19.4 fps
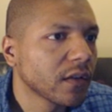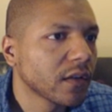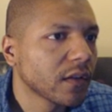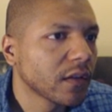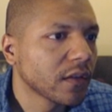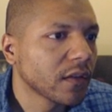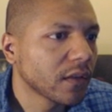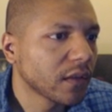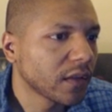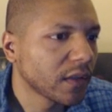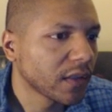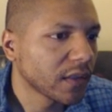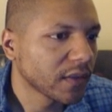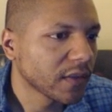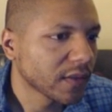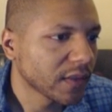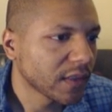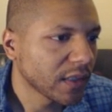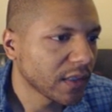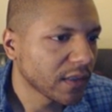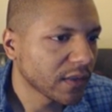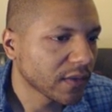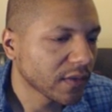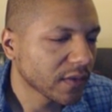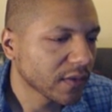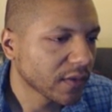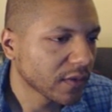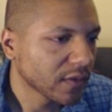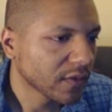Uh,
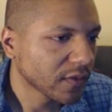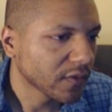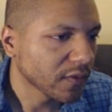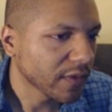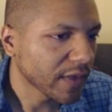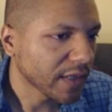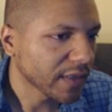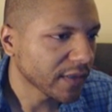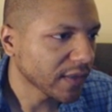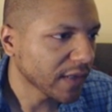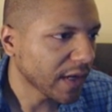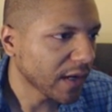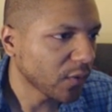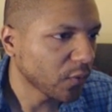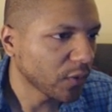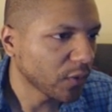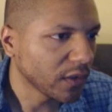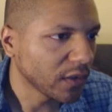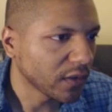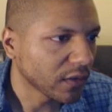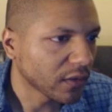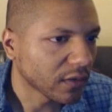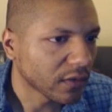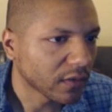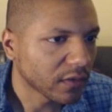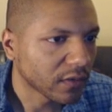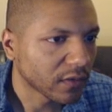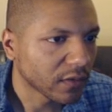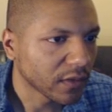states. So that's how we
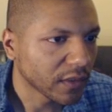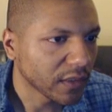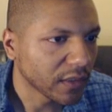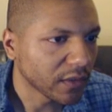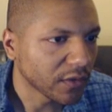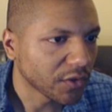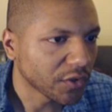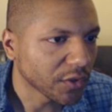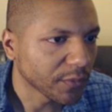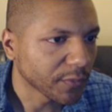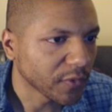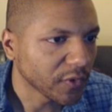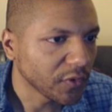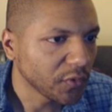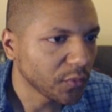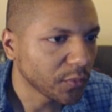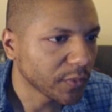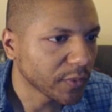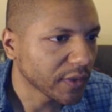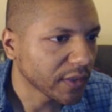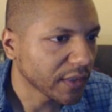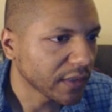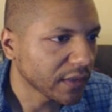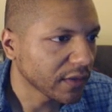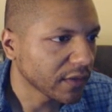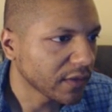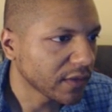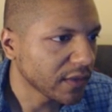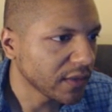are in a jump loop
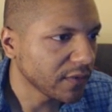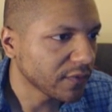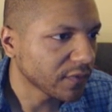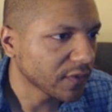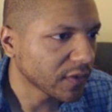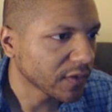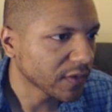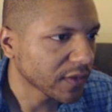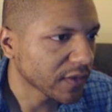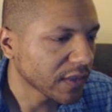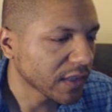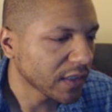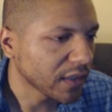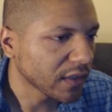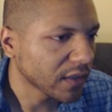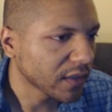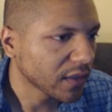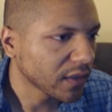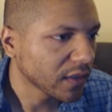default state.